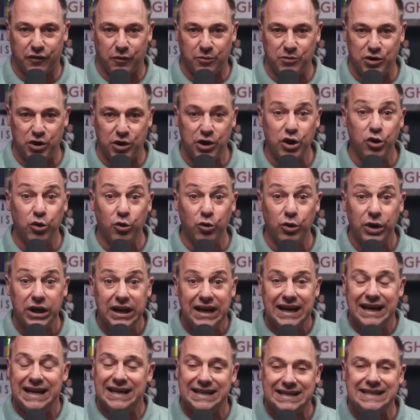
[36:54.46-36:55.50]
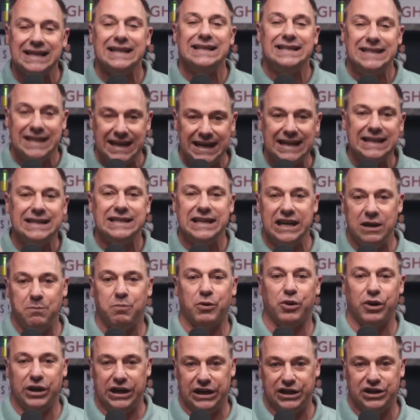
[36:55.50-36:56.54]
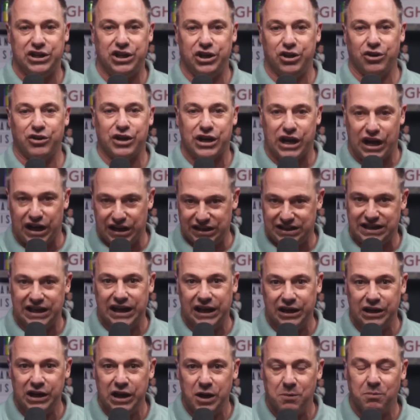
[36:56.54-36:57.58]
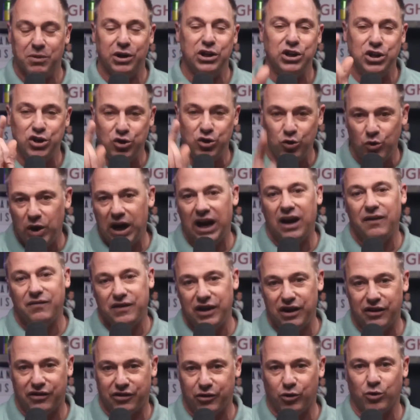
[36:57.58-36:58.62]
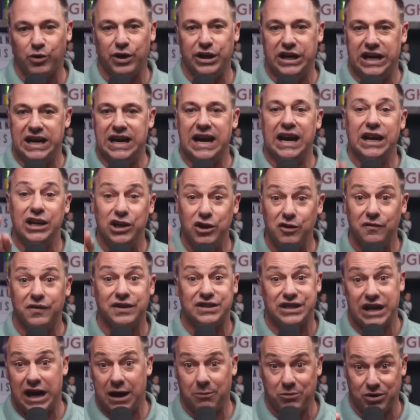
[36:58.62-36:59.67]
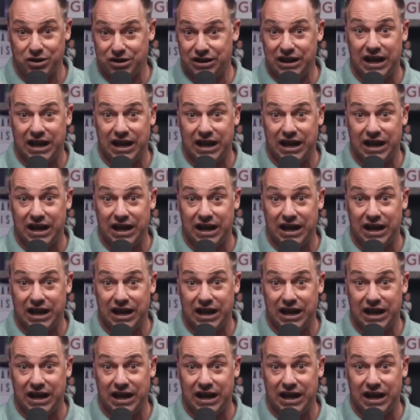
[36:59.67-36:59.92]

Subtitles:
you is to dig deeper into your content. But you have the authority and you've established that